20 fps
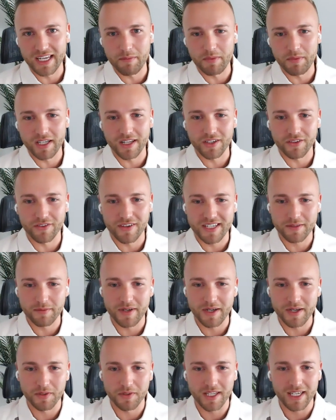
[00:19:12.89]
but underestimate
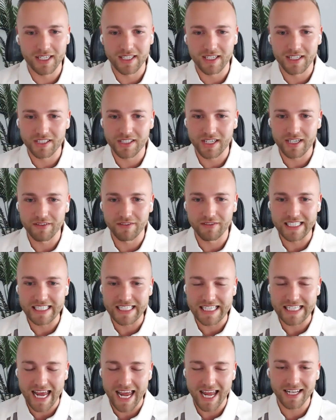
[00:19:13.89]
what they can achieve in
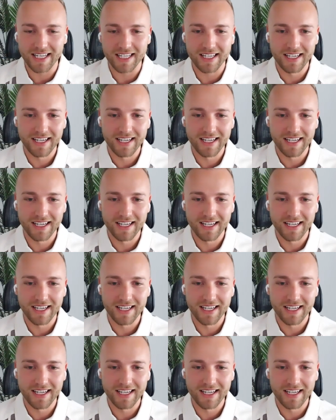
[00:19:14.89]
10.